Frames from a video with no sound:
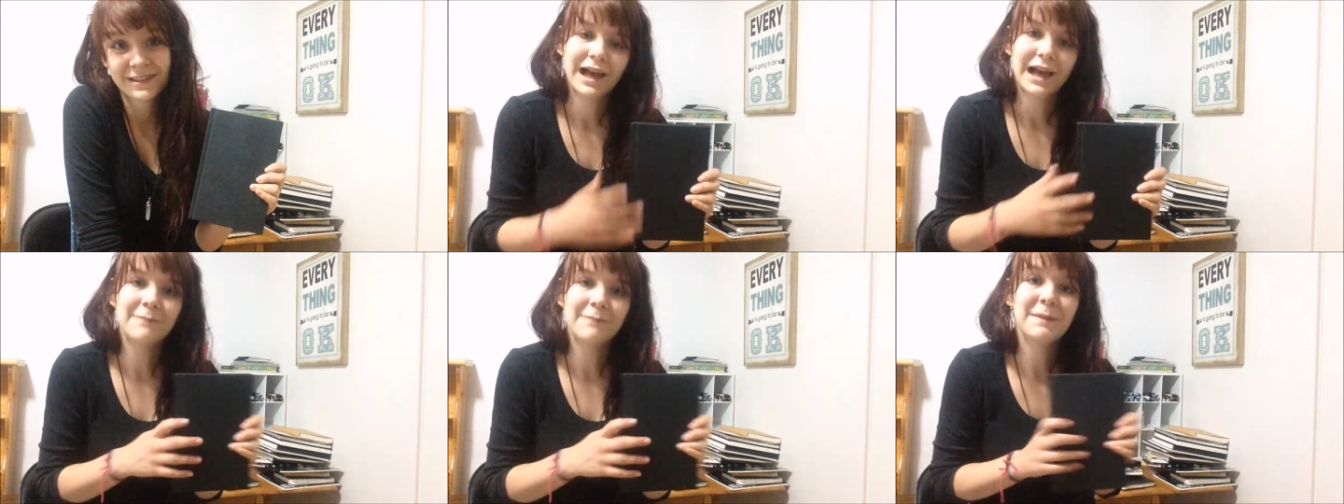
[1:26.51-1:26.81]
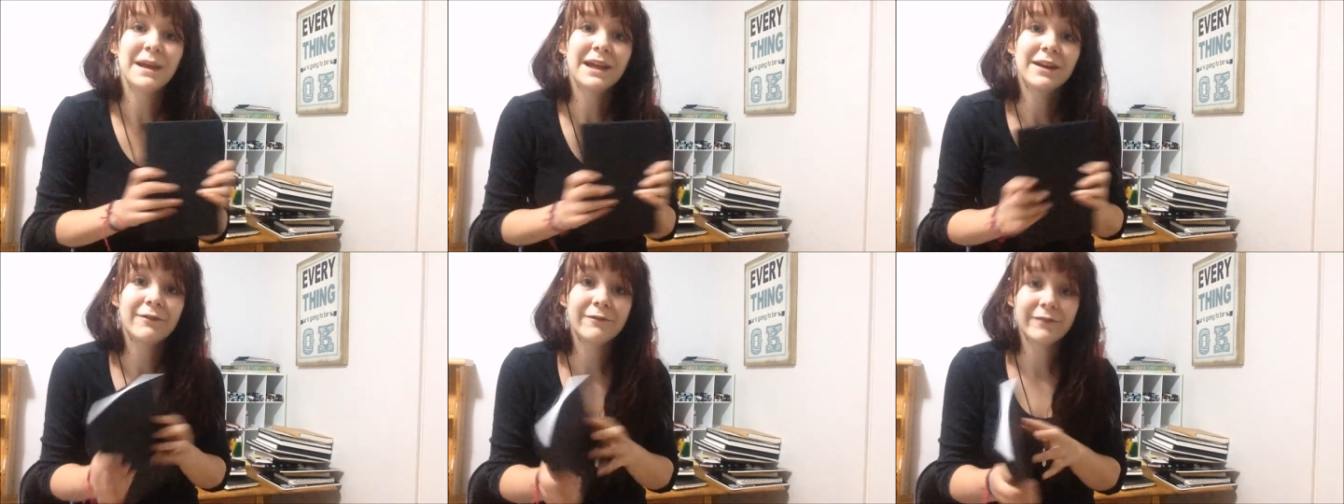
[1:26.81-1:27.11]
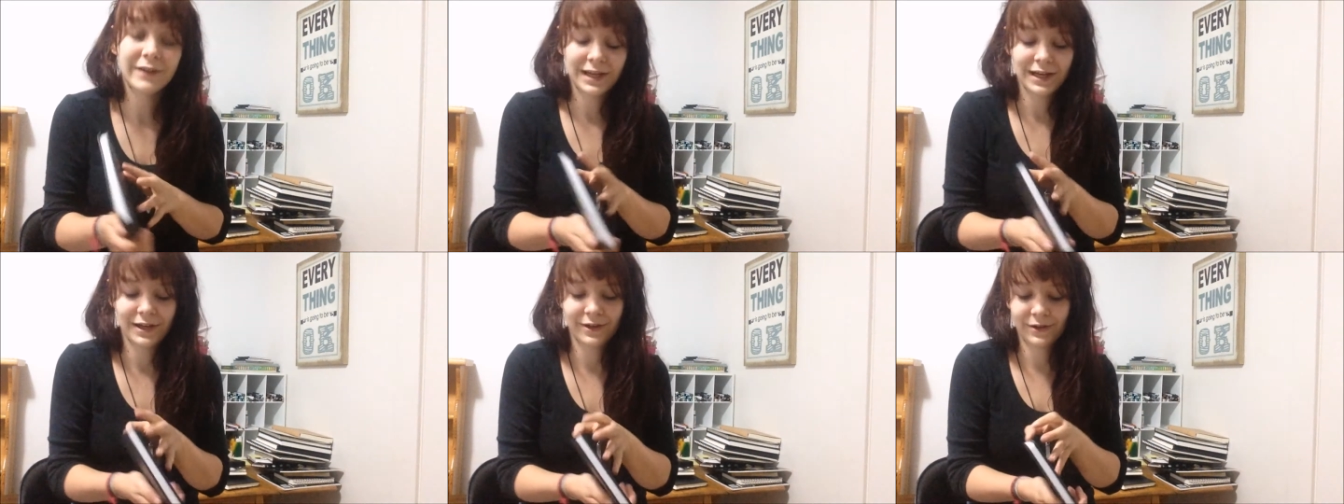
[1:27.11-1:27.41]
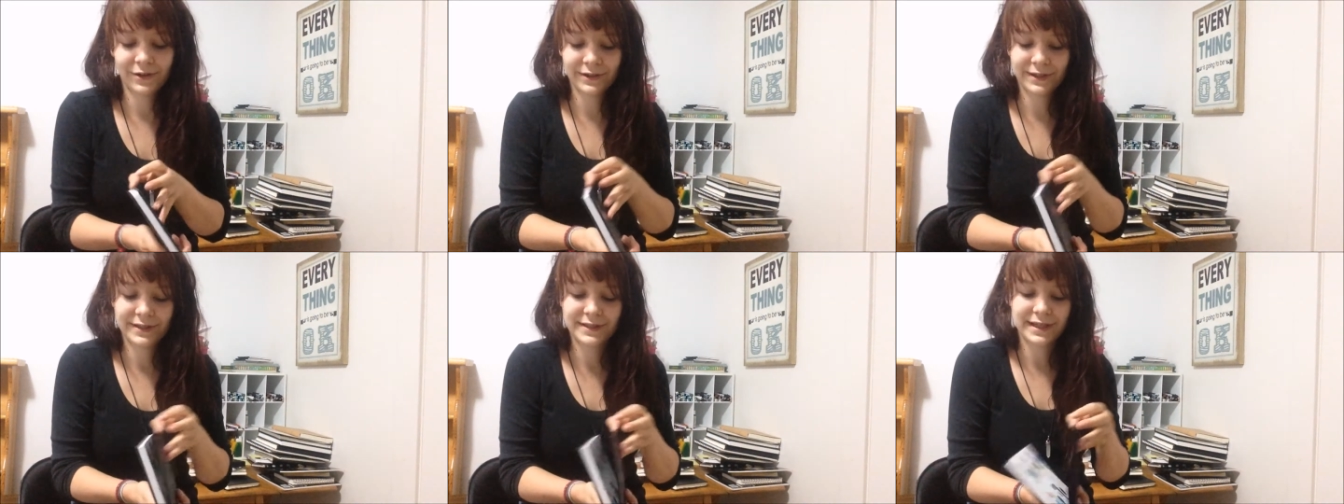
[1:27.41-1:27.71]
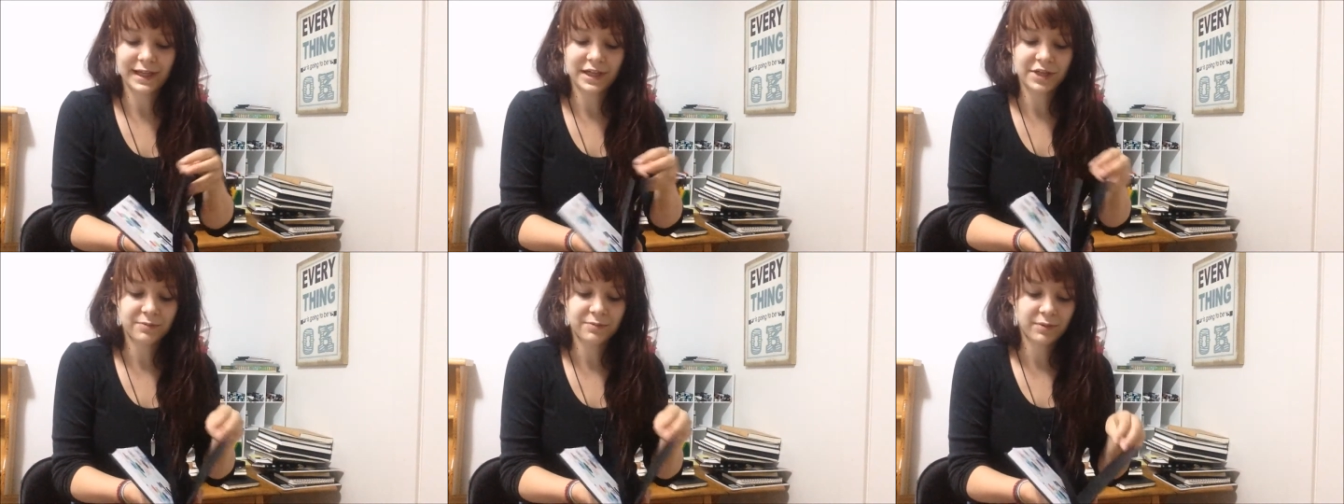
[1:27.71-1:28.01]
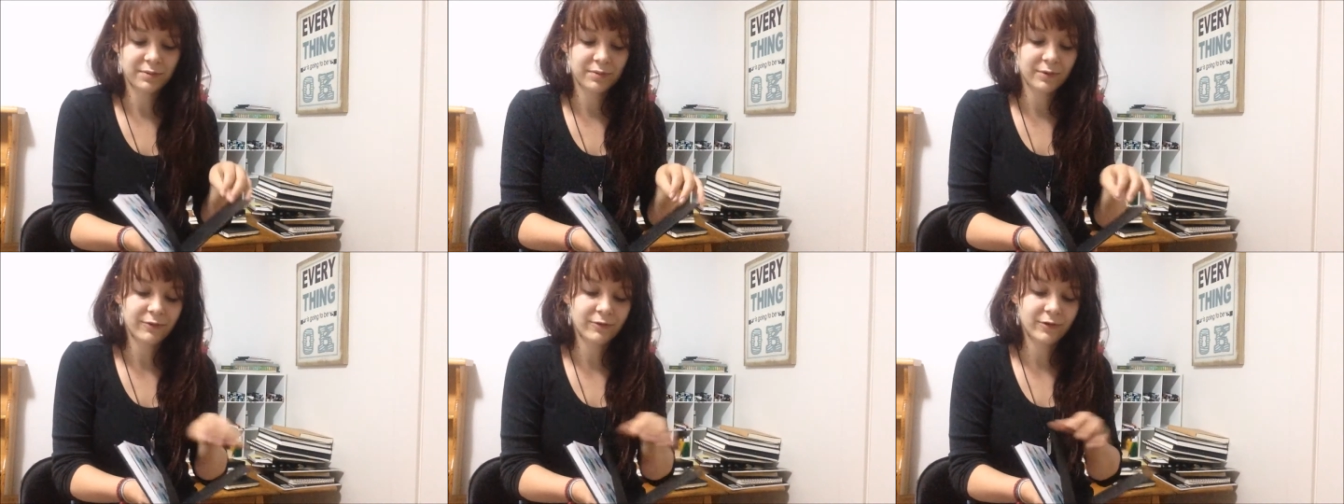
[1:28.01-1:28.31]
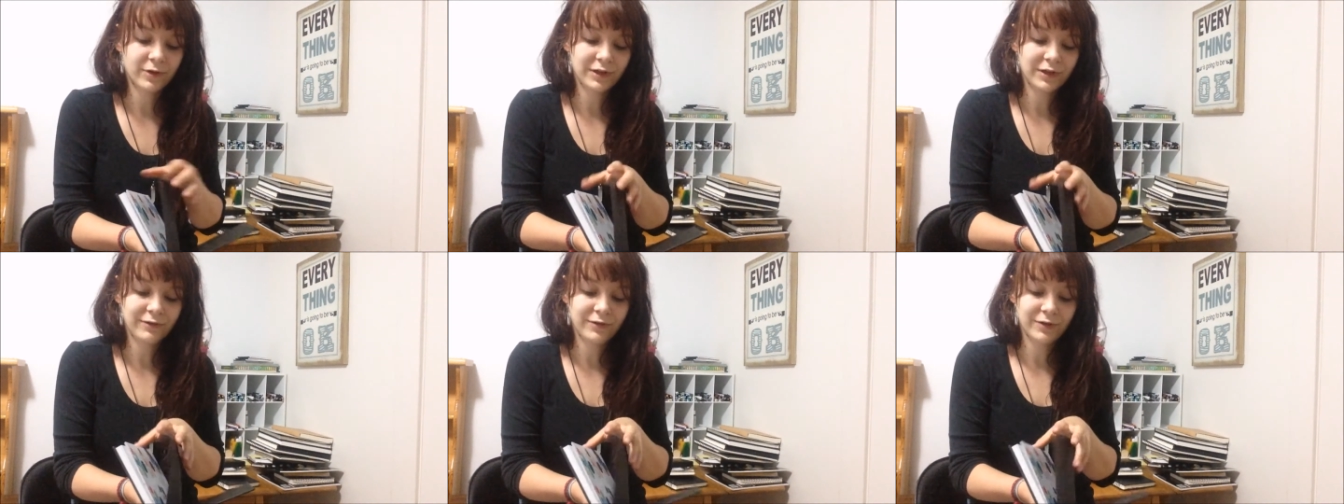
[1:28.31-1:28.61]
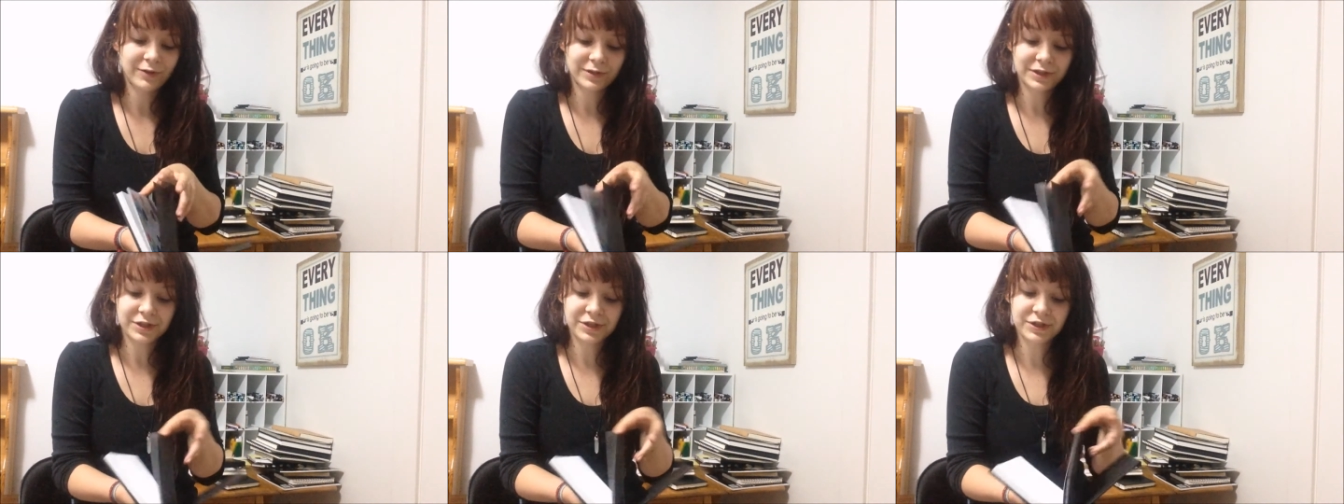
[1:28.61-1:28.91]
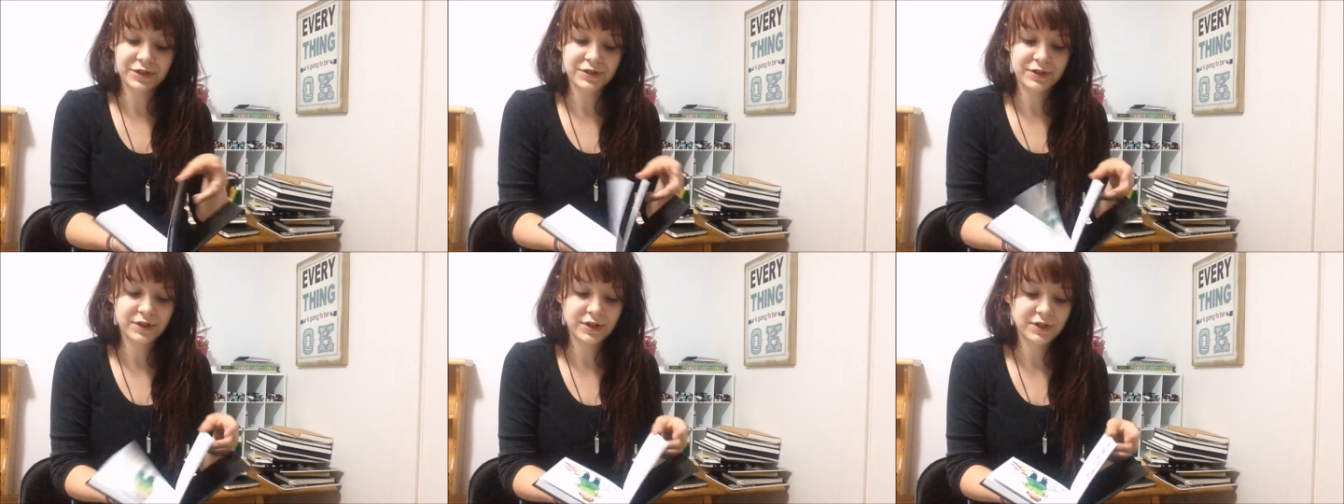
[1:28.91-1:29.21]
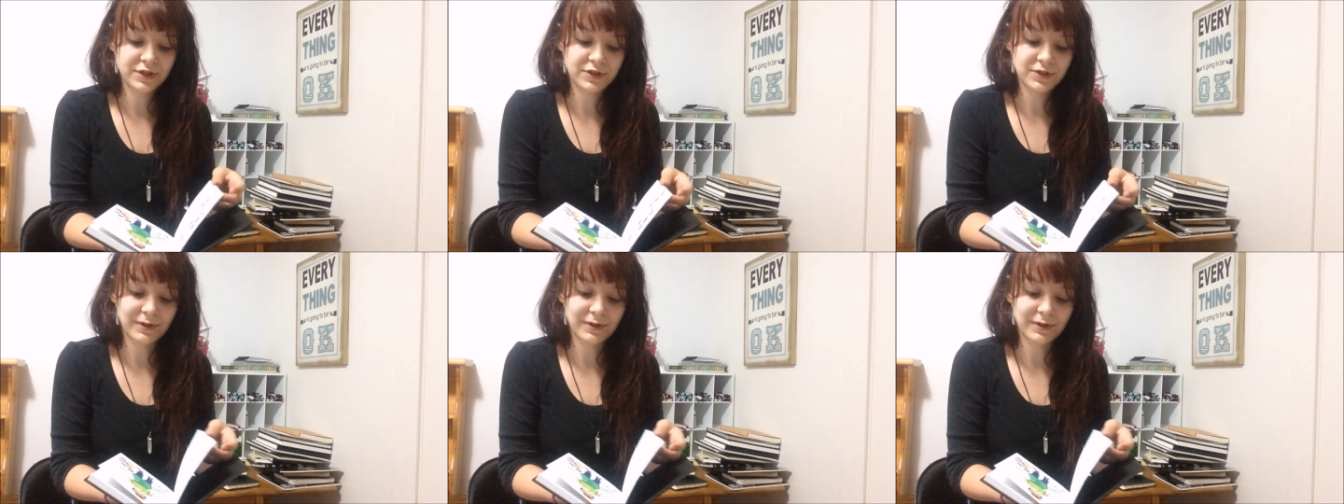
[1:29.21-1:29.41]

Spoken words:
I made a video on this sketchbook before if you're interested,